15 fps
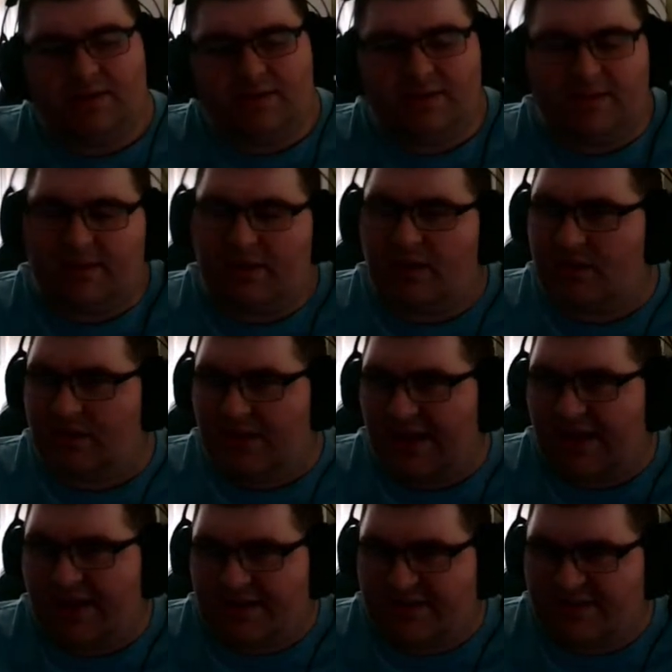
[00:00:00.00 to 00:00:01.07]
on the
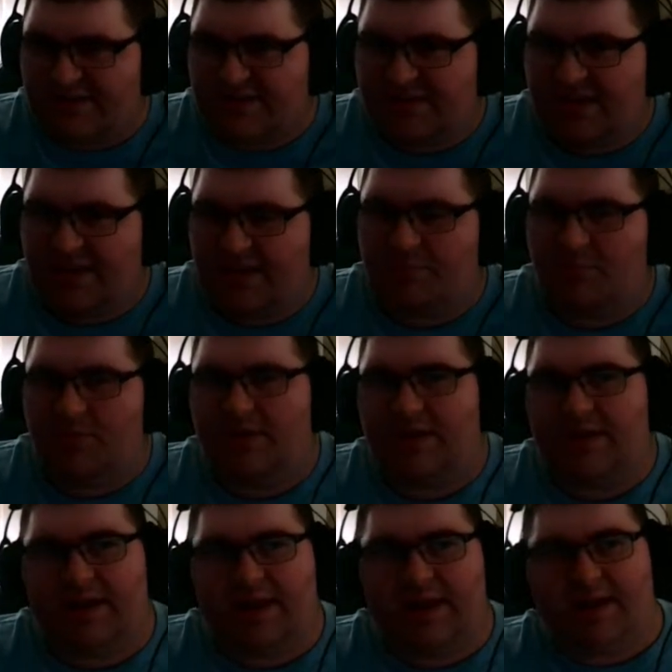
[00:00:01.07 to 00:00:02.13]
ISC table that
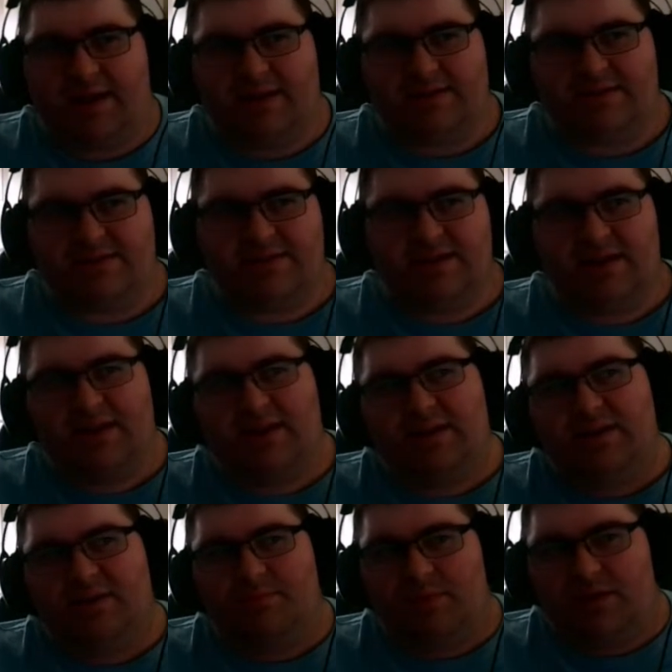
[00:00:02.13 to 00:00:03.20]
has
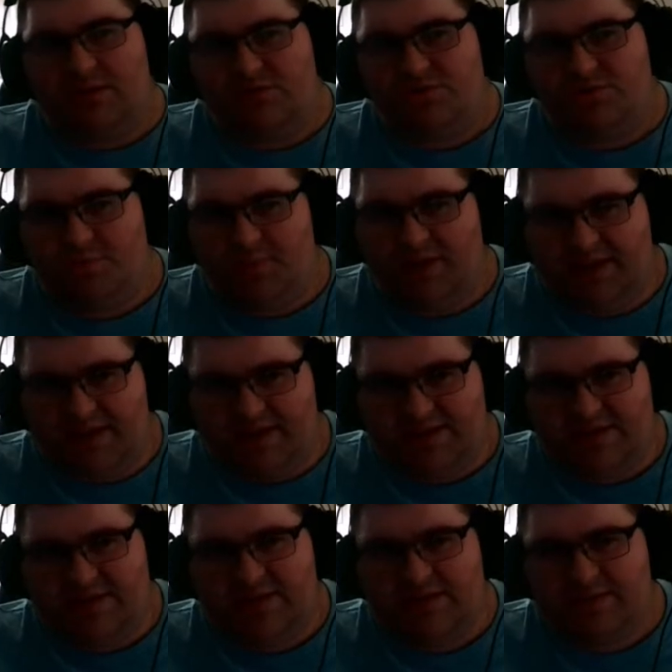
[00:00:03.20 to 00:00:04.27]
Maelstrom in
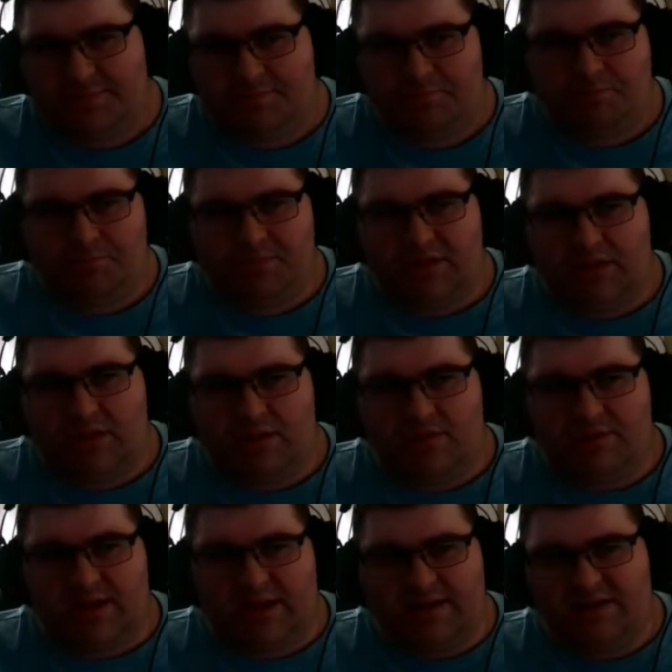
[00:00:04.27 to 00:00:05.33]
it,
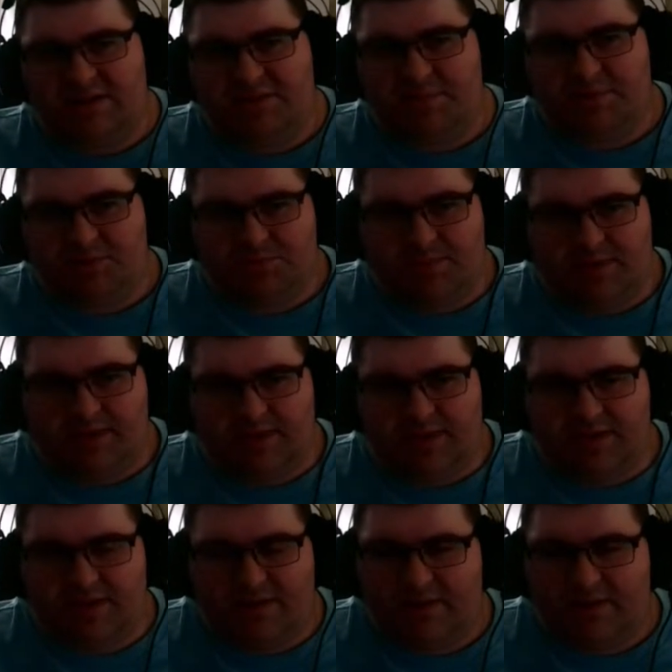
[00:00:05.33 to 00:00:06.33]
that is between